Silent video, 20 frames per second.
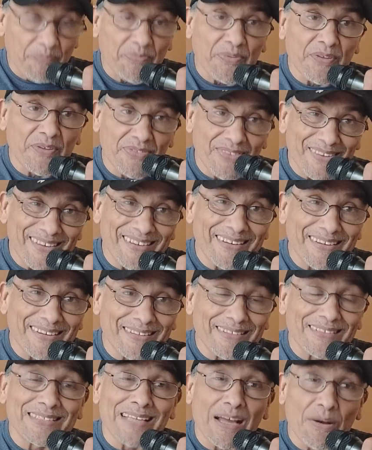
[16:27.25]
the
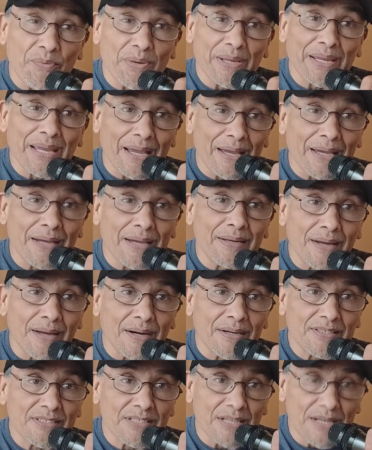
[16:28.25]
things that we
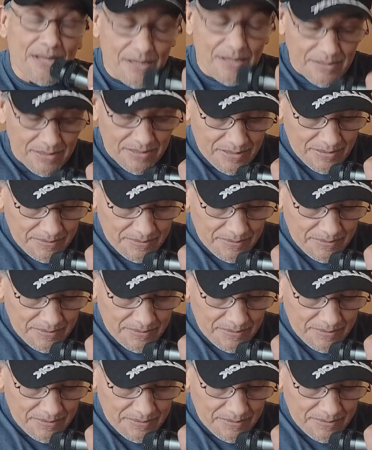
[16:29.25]
cannot change.